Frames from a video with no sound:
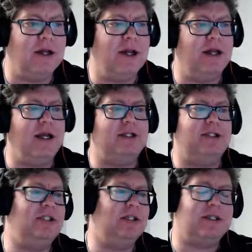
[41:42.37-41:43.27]
It, it's
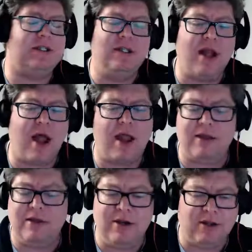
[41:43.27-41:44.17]
just not
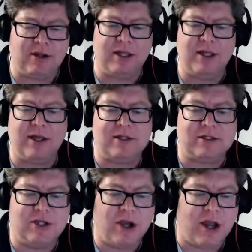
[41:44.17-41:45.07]
nearly as
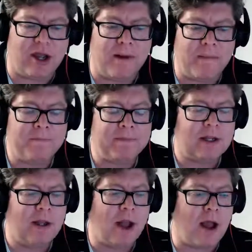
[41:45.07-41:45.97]
good.
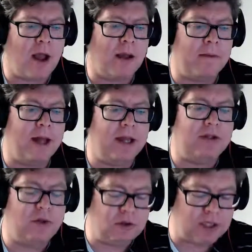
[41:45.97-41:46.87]
Uh, I
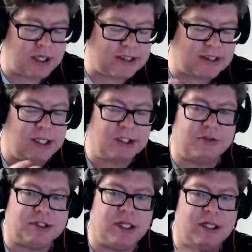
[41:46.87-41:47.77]
do think it's
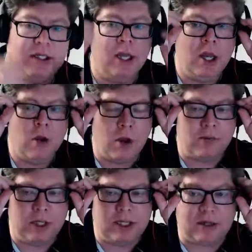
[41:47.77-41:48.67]
interesting when
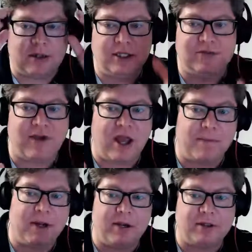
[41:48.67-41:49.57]
we get these veil
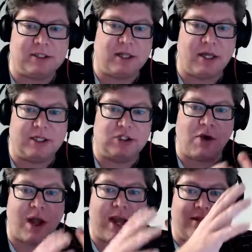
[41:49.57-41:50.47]
beers to like
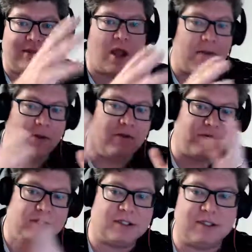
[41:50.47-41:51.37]
try the double
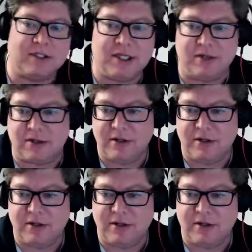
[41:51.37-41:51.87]
versus the single.